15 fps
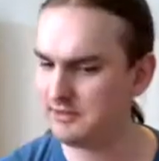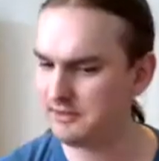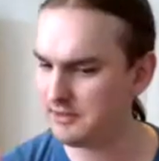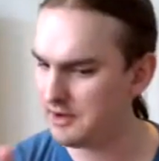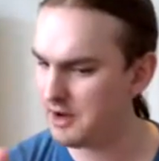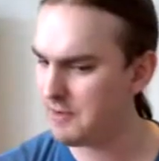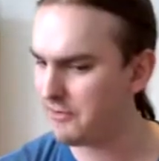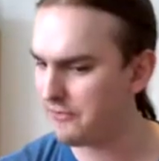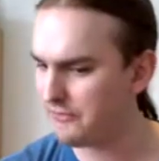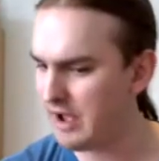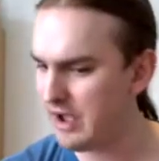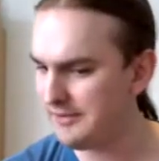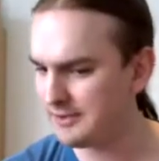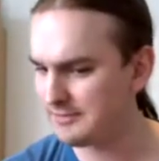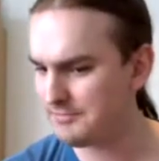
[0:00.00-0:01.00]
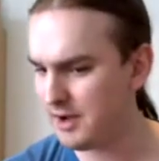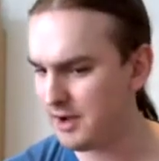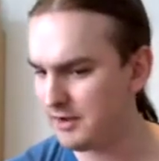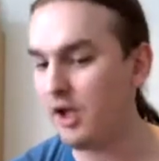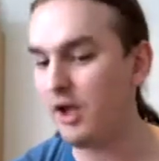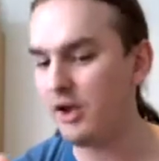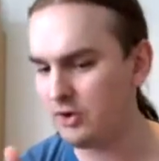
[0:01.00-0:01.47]
The number 5
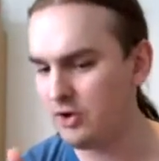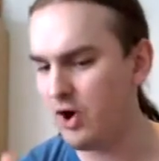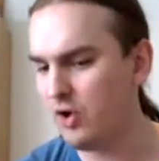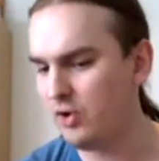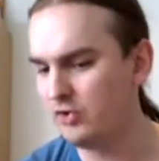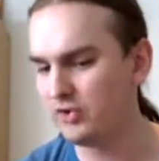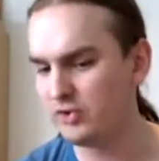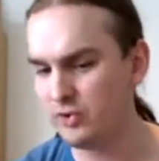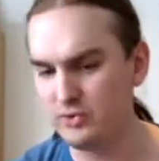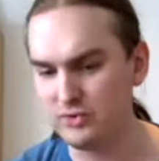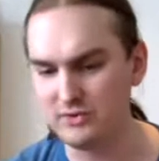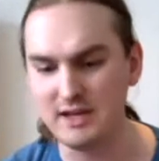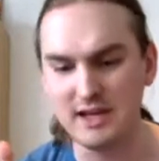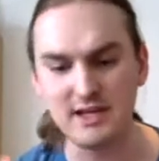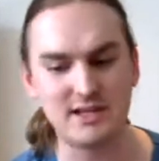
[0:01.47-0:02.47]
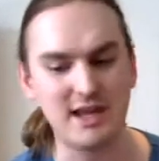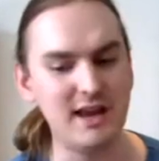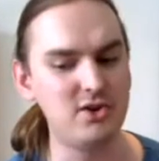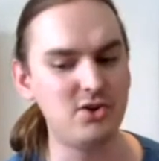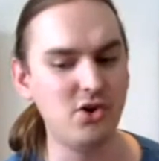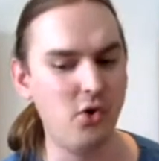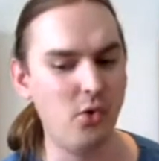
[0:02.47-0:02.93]
spot goes to
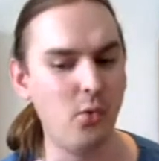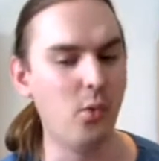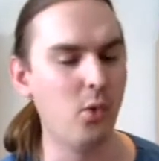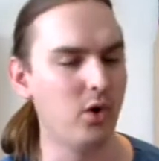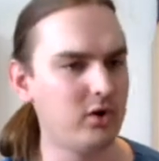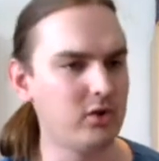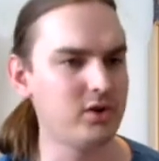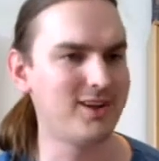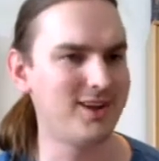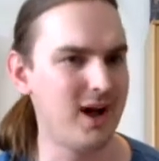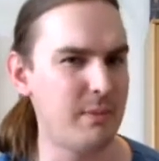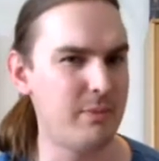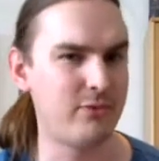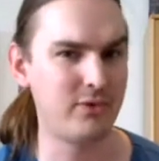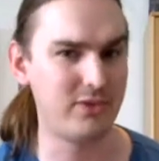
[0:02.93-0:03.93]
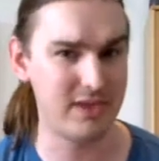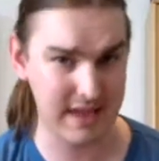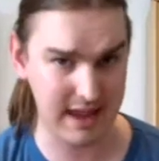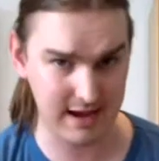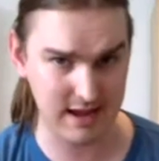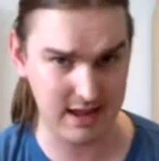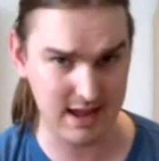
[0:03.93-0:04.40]
Nintendo World Cup for
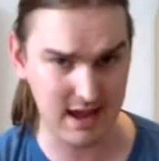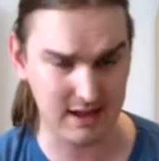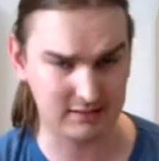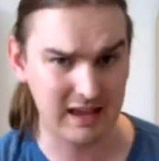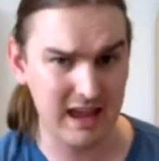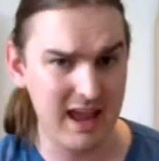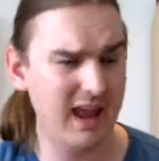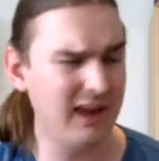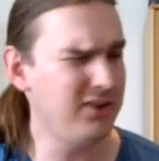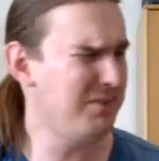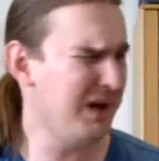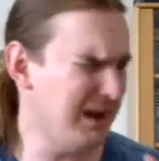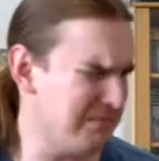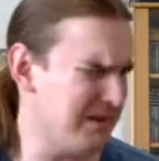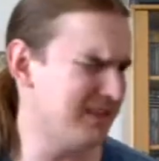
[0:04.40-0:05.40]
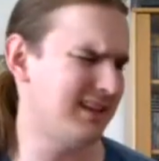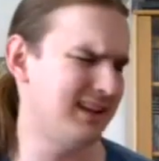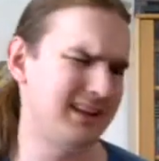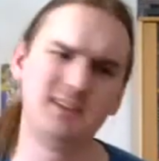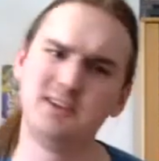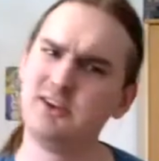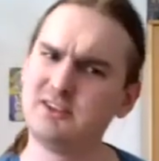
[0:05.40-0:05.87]
the NES. And you might be
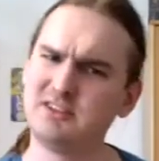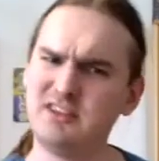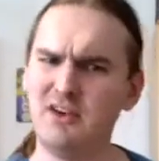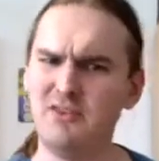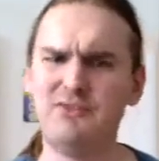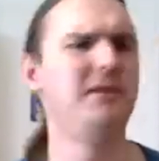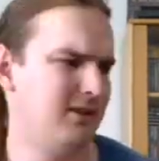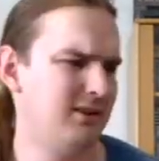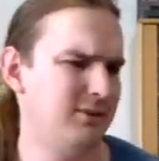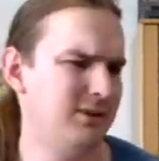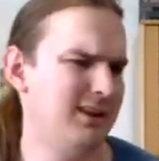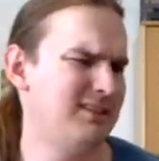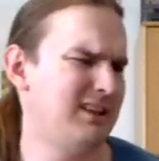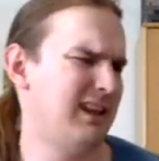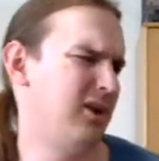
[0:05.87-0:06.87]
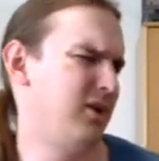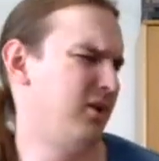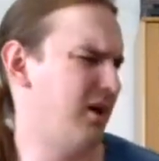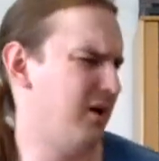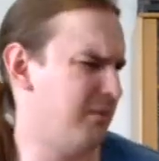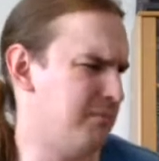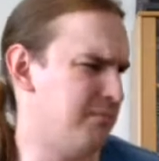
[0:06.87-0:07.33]
thinking to yourself, well, that's a load
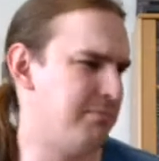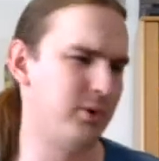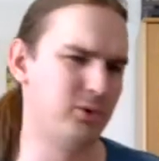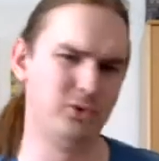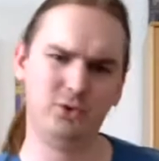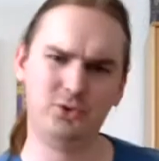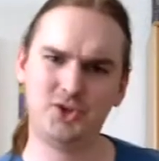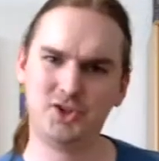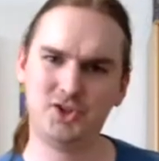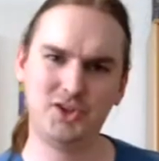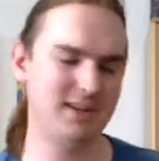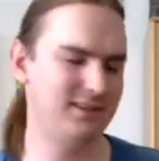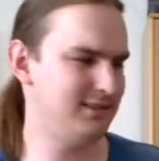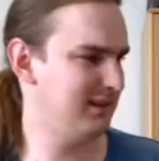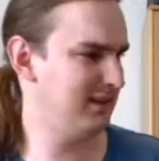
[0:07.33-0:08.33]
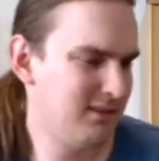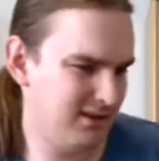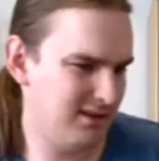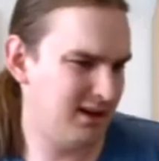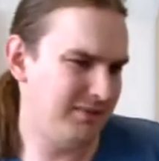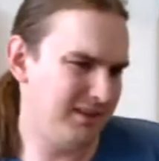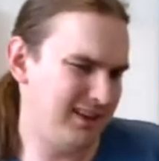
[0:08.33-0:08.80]
of bullshit.
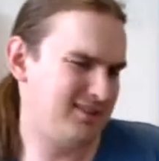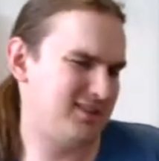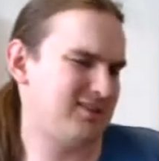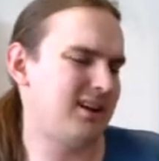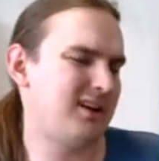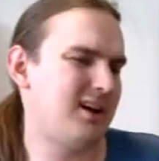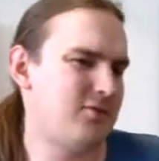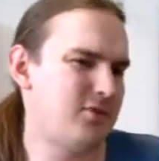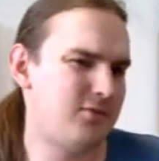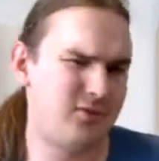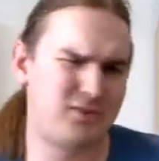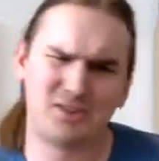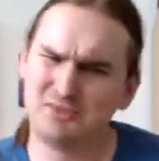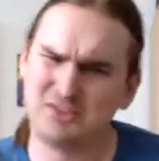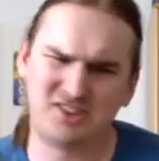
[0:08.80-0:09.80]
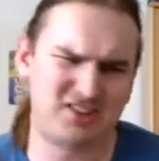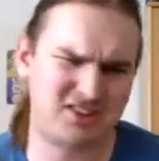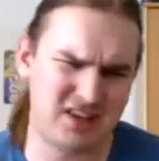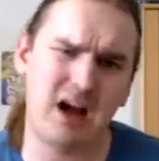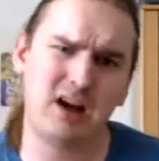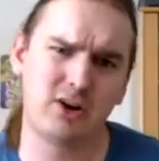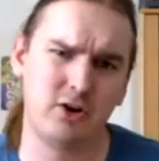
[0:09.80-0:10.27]
I mean, it's just a cover for some
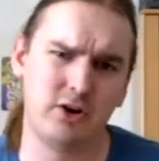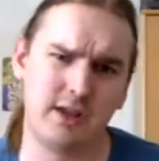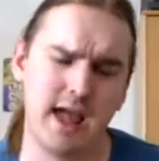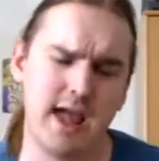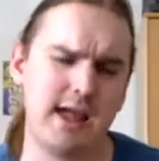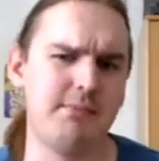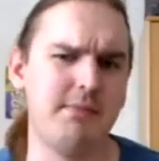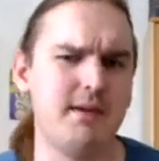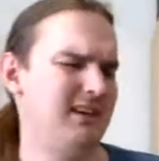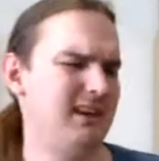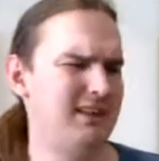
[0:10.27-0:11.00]
soccer game.